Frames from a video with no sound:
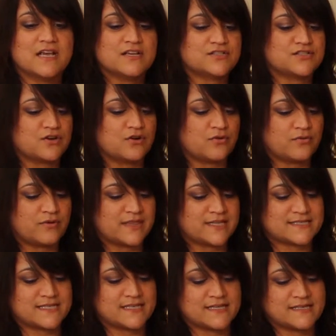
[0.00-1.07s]
So
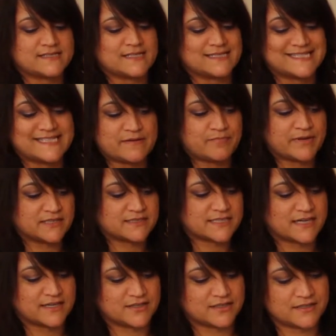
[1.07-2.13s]
this is a seatbelt
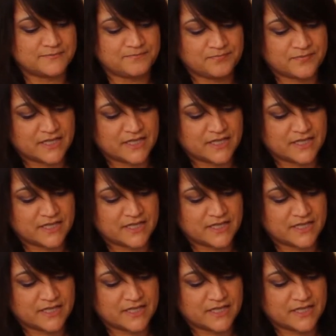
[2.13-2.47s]
cutter,